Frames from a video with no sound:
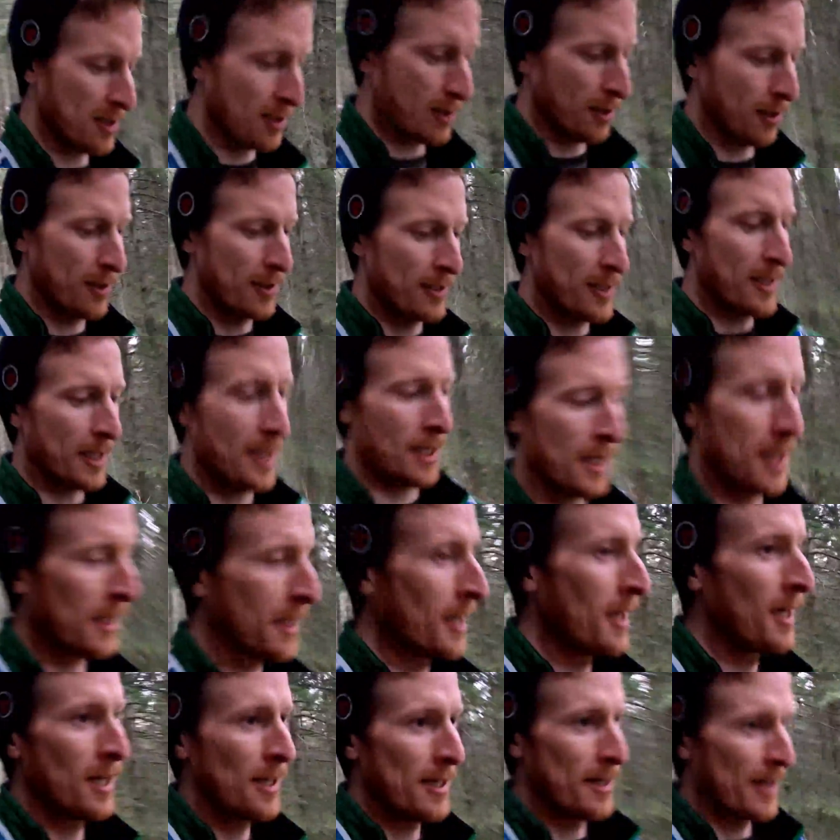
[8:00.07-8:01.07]
started digging,
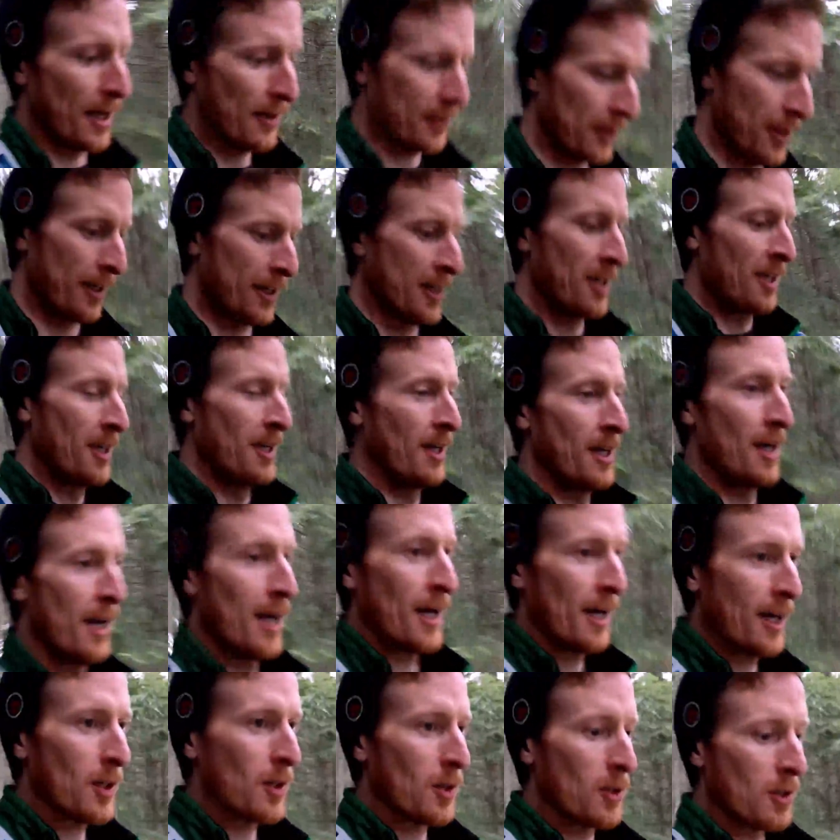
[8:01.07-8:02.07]
nothing.
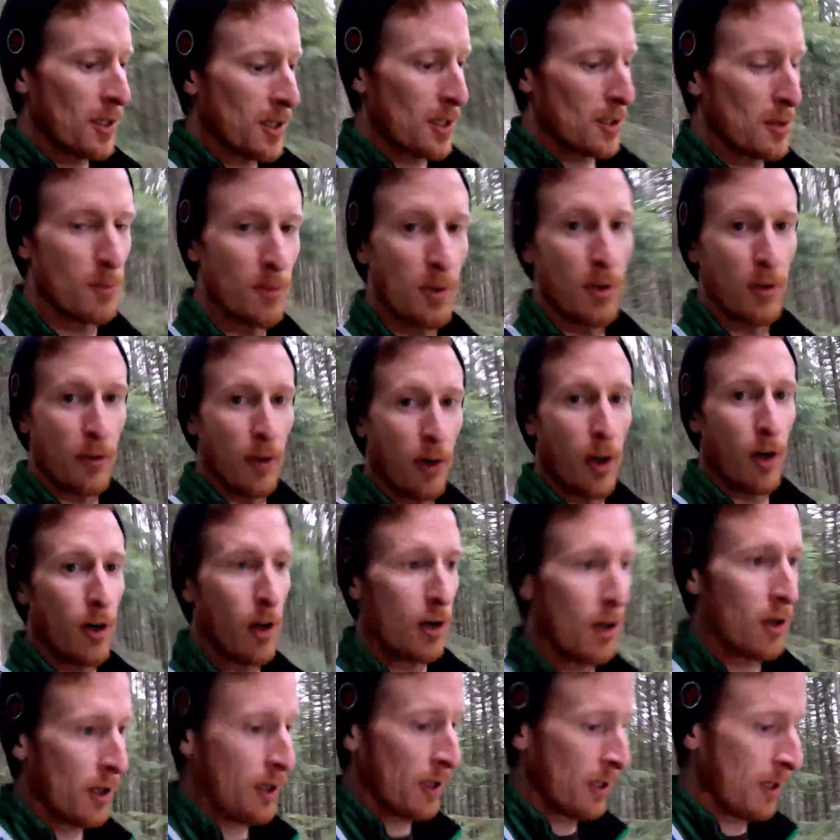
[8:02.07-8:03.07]
Couldn't get to move at
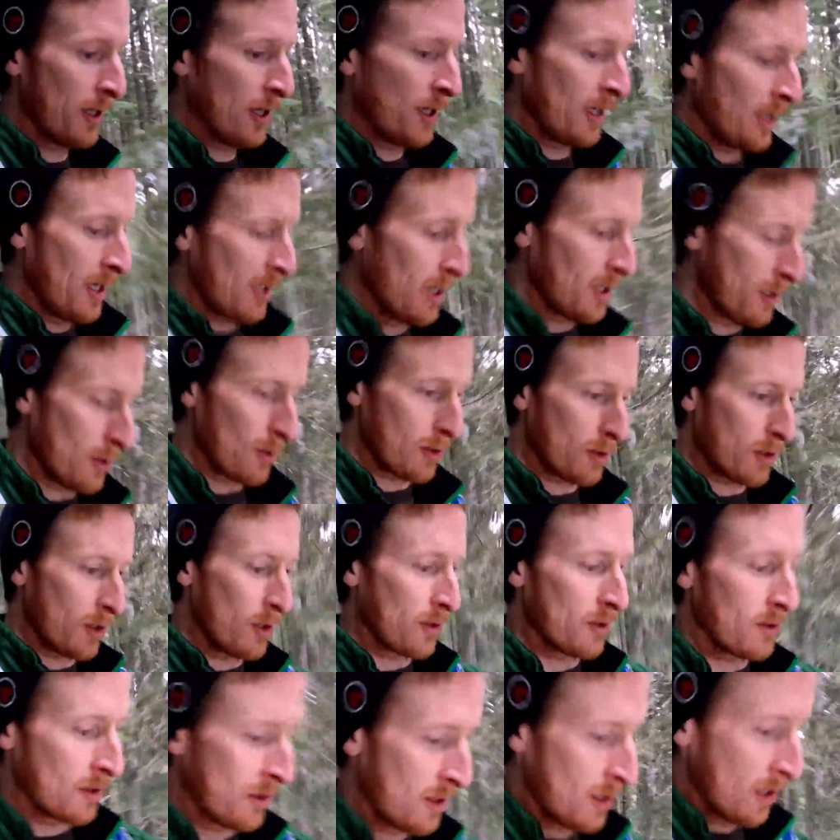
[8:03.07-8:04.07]
all.
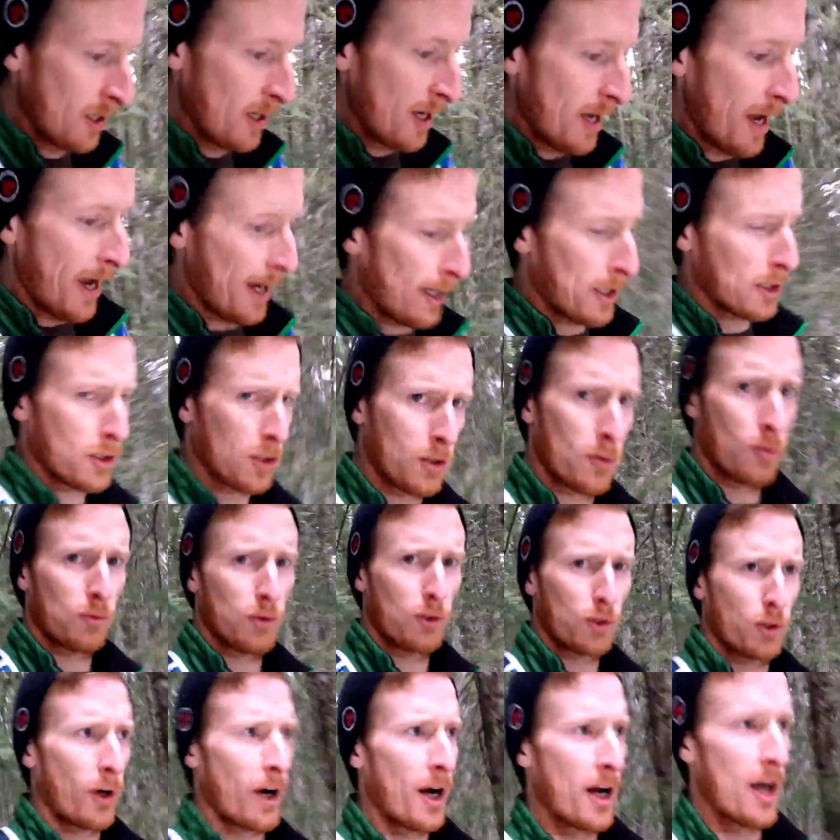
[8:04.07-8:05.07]
Using X
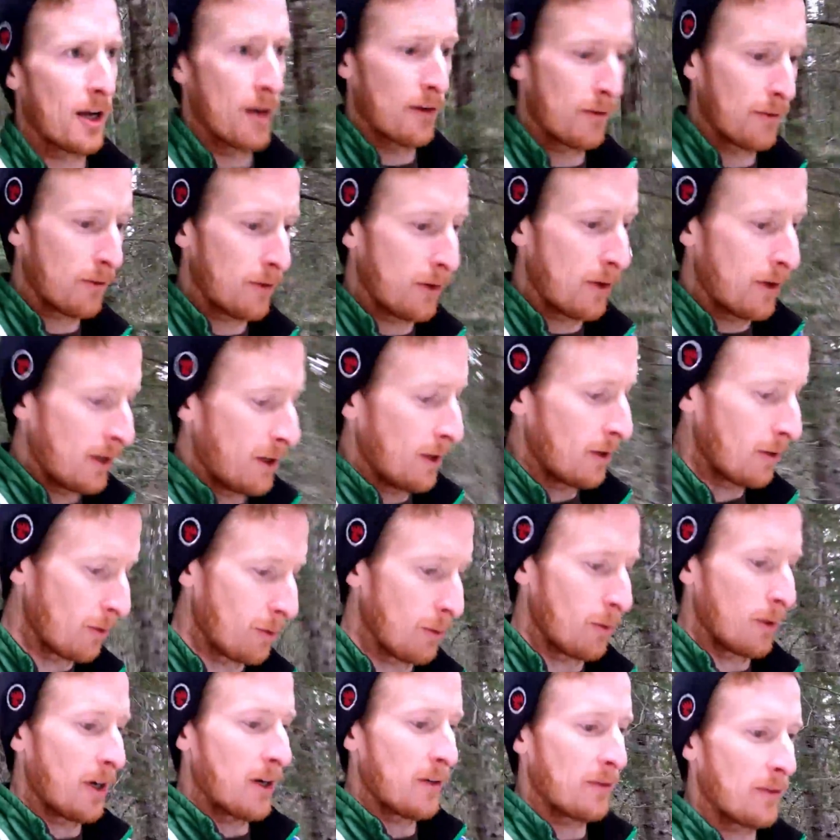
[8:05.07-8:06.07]
drive or
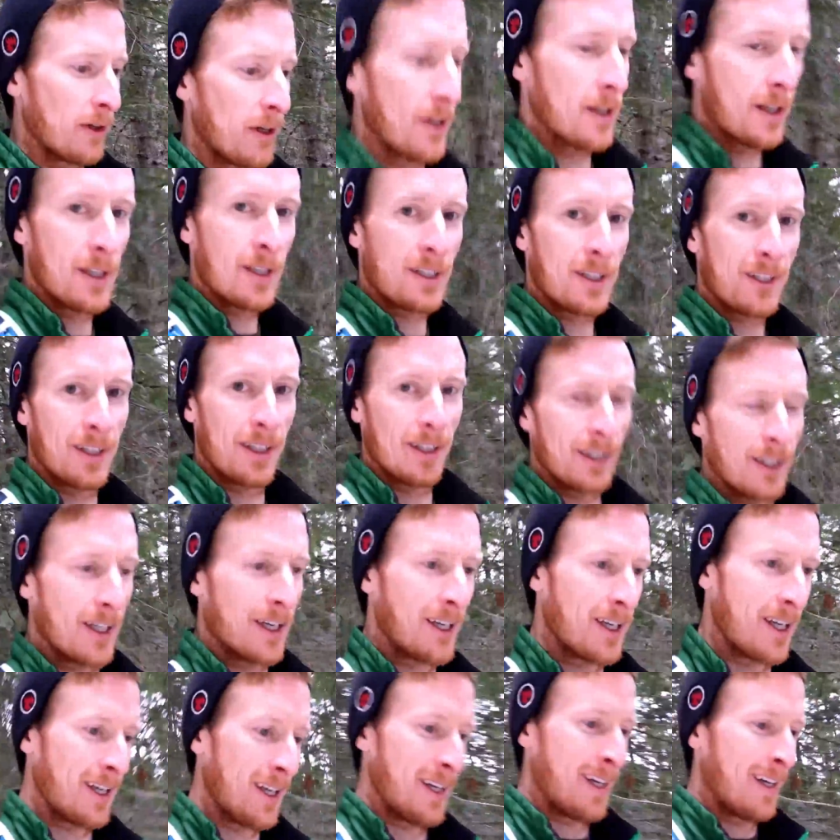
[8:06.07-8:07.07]
whatever it is, the
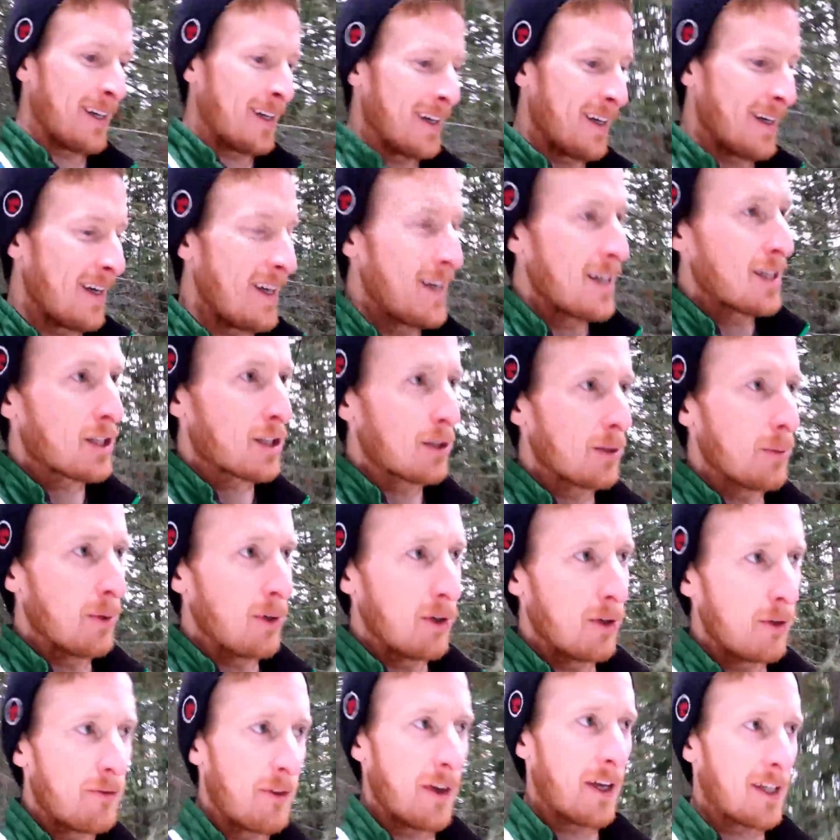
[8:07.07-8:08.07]

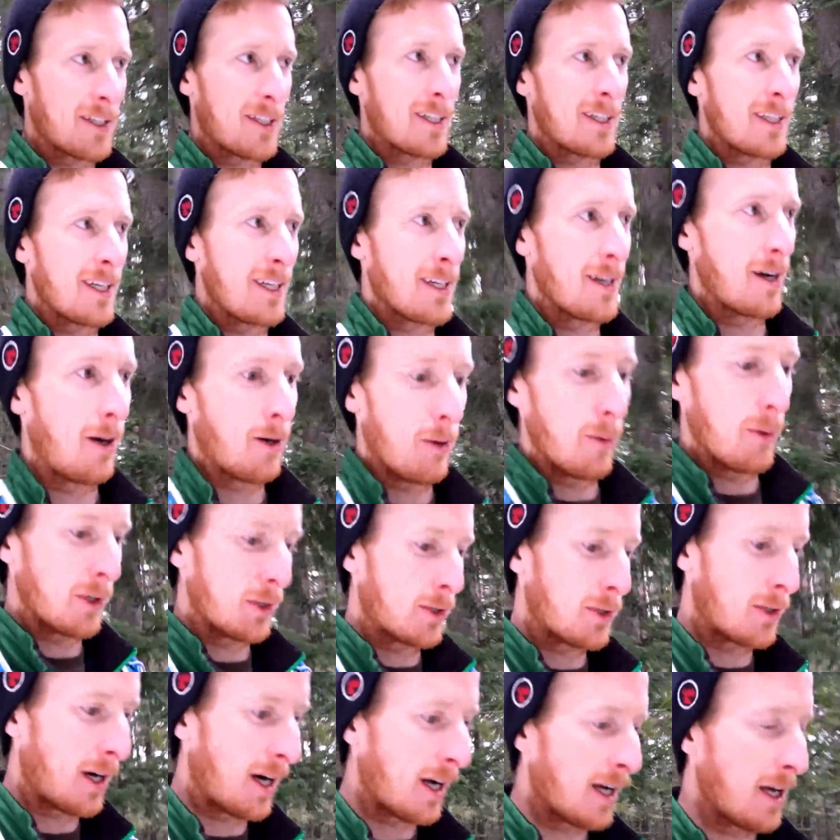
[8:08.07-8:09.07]
Subaru fancy all-wheel
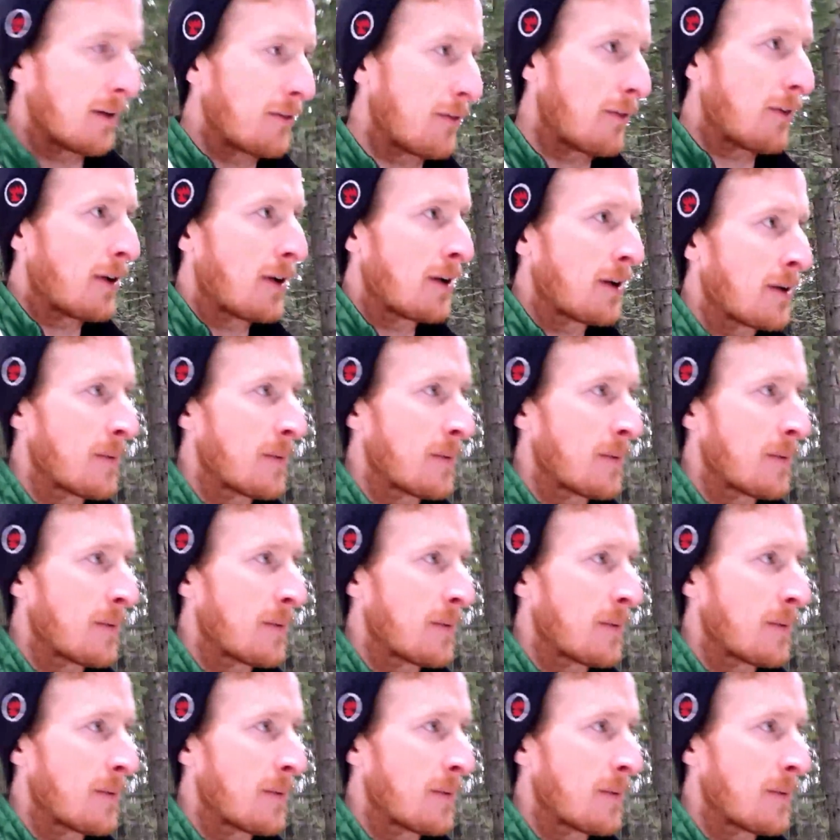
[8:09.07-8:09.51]
drive